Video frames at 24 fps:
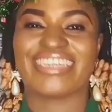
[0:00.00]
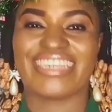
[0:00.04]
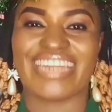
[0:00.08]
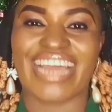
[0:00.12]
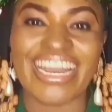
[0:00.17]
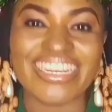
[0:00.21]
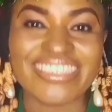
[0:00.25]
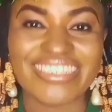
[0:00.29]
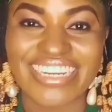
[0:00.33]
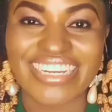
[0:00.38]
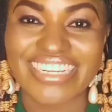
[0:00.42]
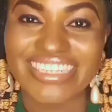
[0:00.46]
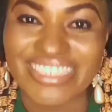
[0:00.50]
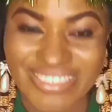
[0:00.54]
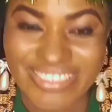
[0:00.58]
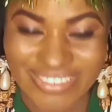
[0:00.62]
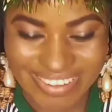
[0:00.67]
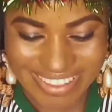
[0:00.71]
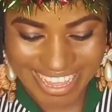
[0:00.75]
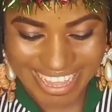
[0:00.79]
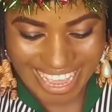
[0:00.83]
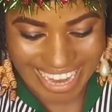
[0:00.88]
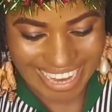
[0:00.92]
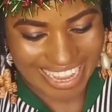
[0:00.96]
actually do
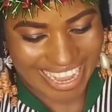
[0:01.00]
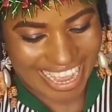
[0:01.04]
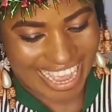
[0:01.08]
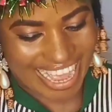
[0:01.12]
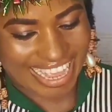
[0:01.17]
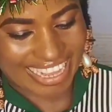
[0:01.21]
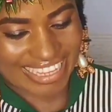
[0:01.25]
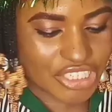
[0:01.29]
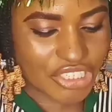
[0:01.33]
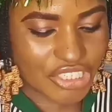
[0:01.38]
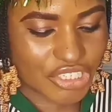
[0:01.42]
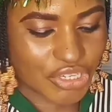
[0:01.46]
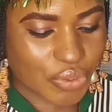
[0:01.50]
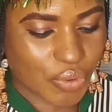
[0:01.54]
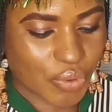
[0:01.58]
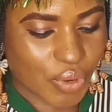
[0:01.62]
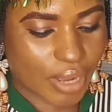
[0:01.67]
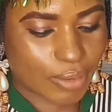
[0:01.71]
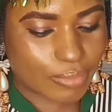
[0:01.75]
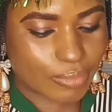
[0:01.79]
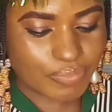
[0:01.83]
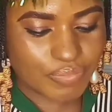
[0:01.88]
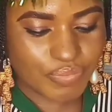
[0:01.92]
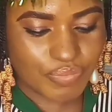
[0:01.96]
that, guys. Do
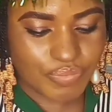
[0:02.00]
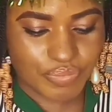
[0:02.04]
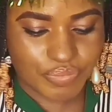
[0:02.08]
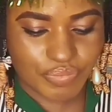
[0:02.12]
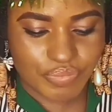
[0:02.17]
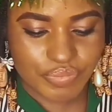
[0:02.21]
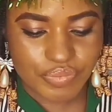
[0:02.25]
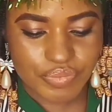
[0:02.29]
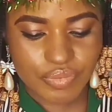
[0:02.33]
um